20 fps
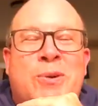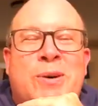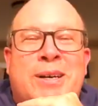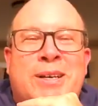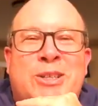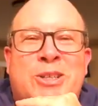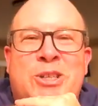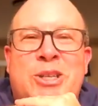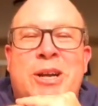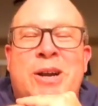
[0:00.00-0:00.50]

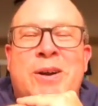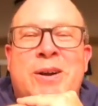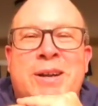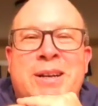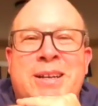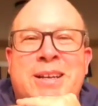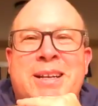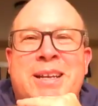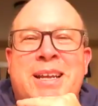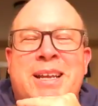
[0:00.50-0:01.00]

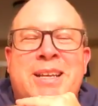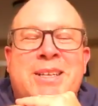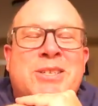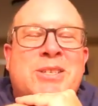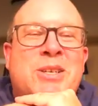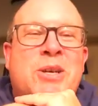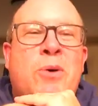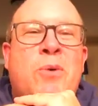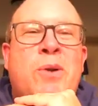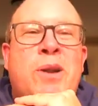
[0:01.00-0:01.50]
Sharon
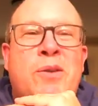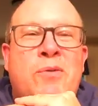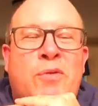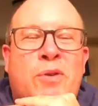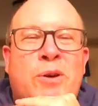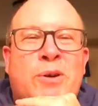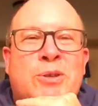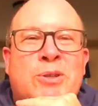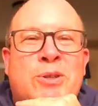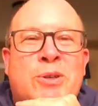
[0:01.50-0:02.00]
is going in
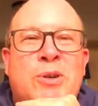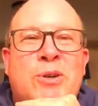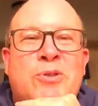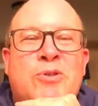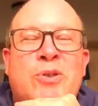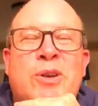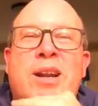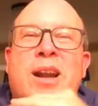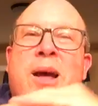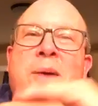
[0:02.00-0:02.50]
for
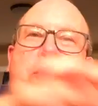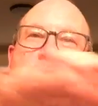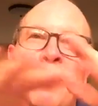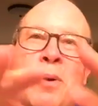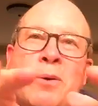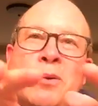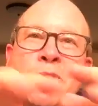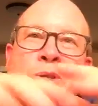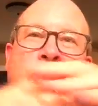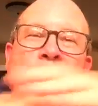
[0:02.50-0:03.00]
surgery, and I
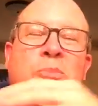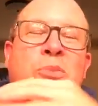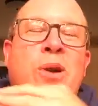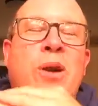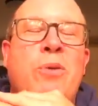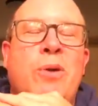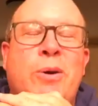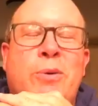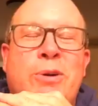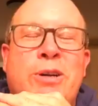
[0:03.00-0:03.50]
posted a
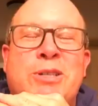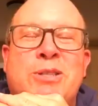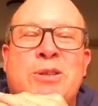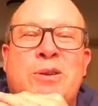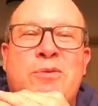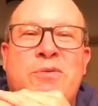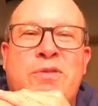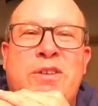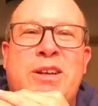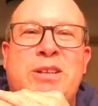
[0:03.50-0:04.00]
prayer request
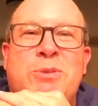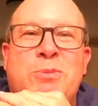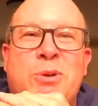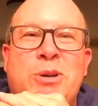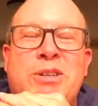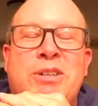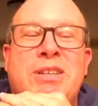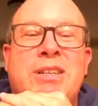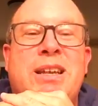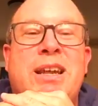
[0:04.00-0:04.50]
on
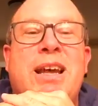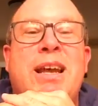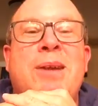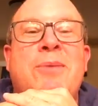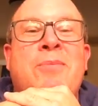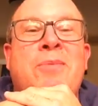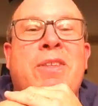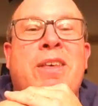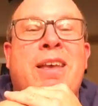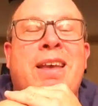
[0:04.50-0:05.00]
Facebook today,
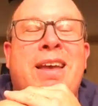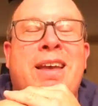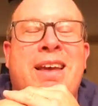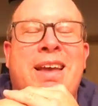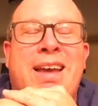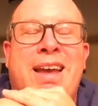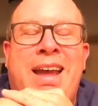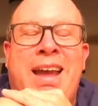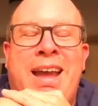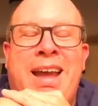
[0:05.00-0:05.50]

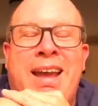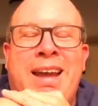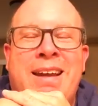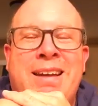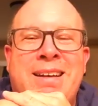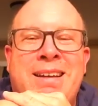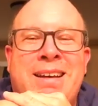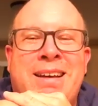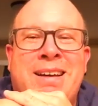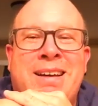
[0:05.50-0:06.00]
and